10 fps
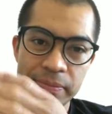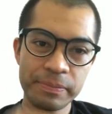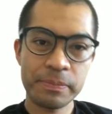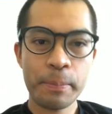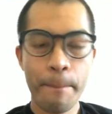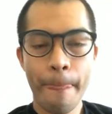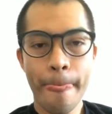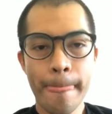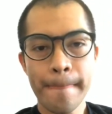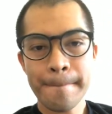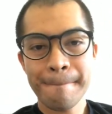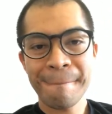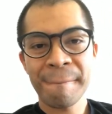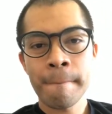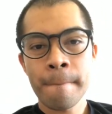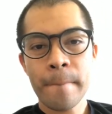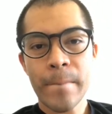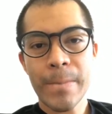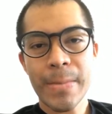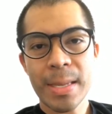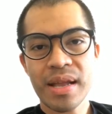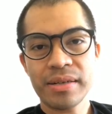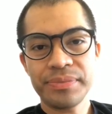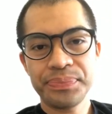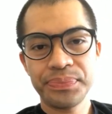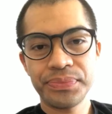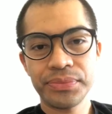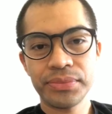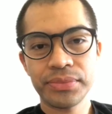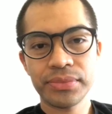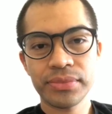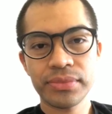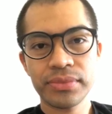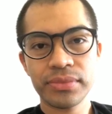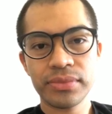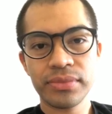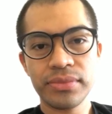[no speech]